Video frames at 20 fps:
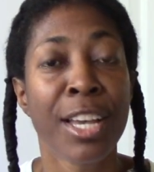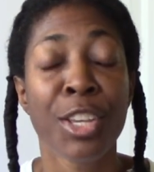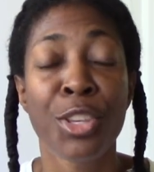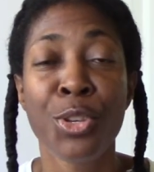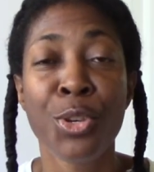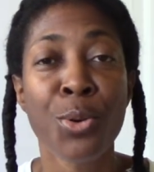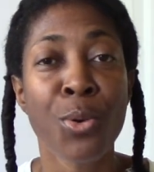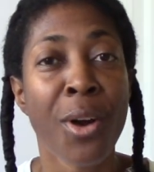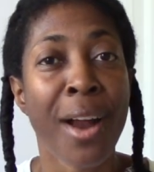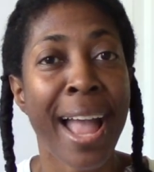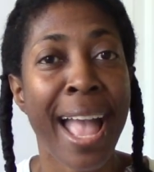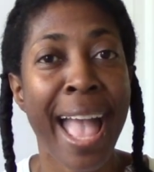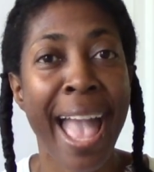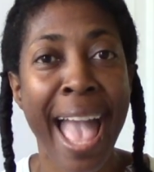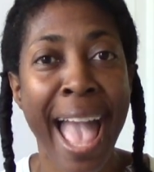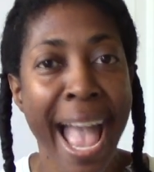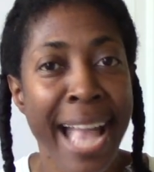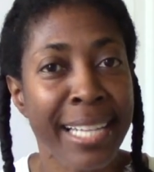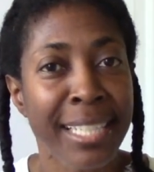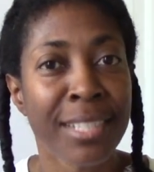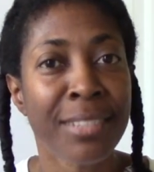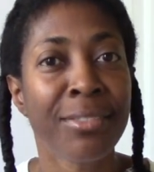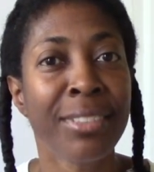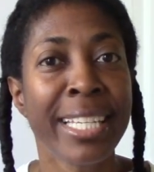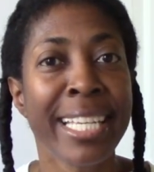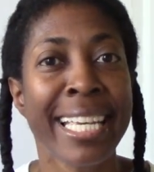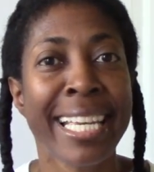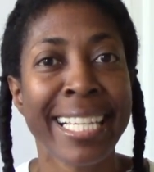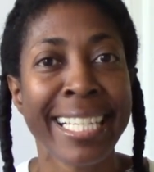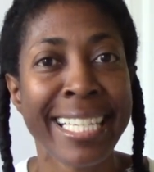You are
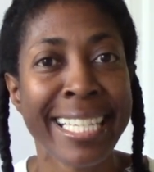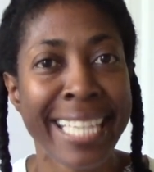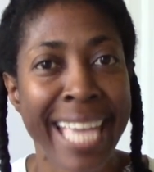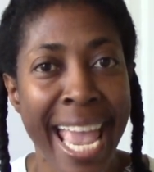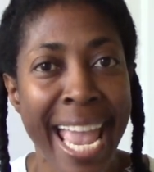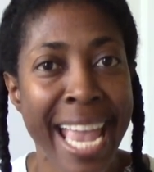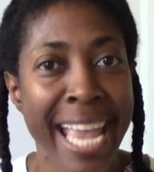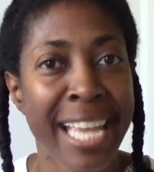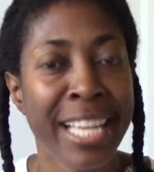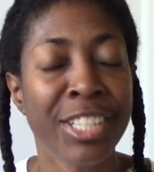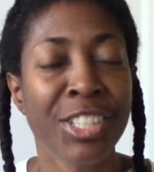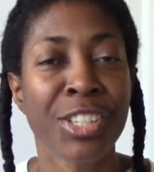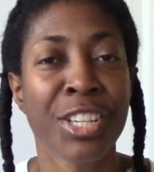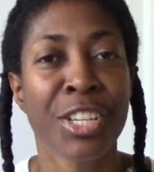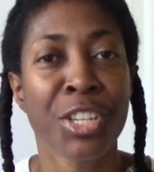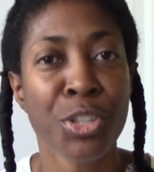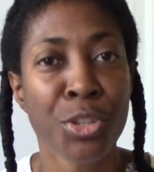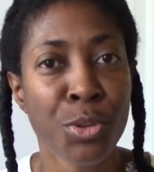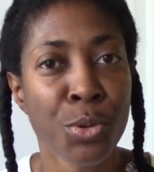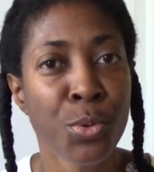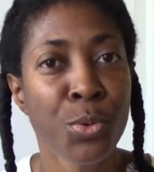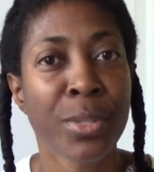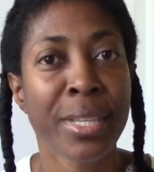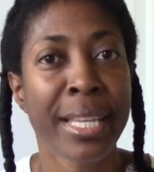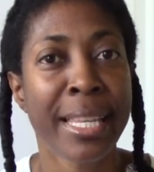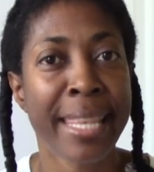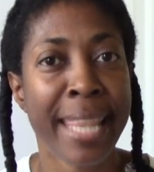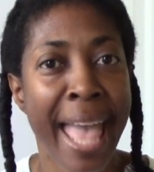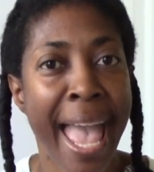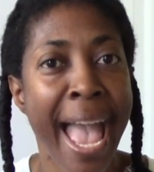actively engaged in
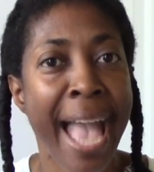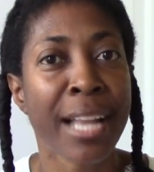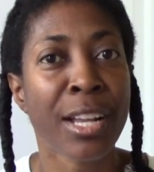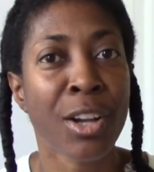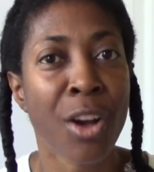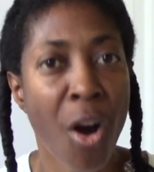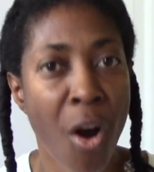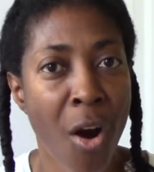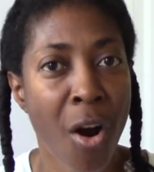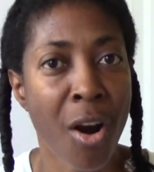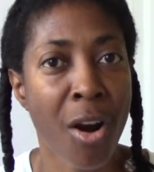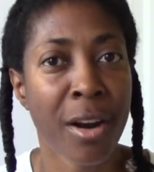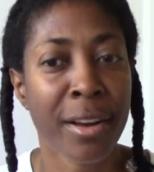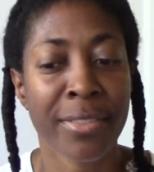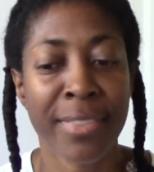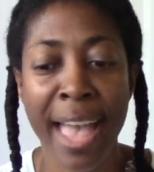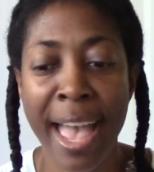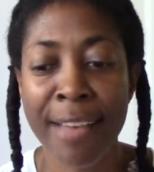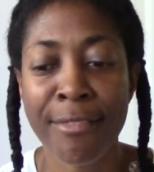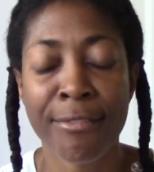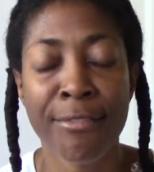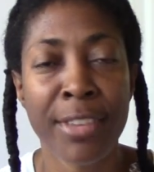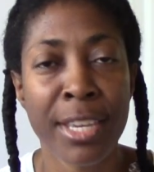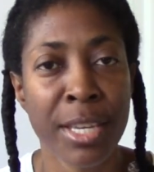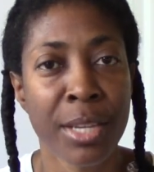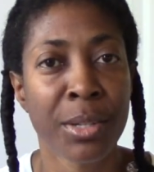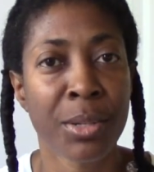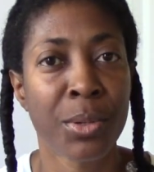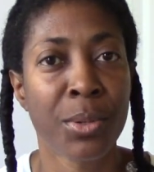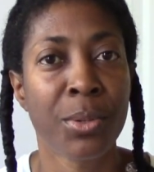using that car, that
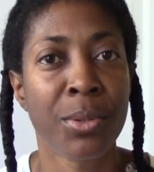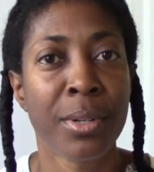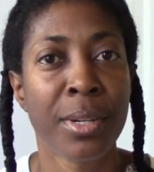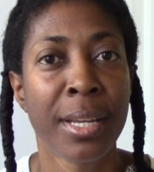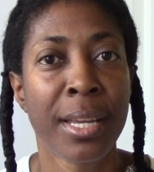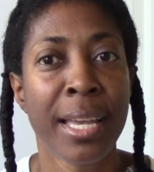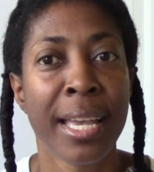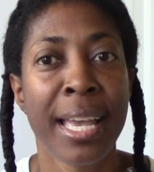vehicle.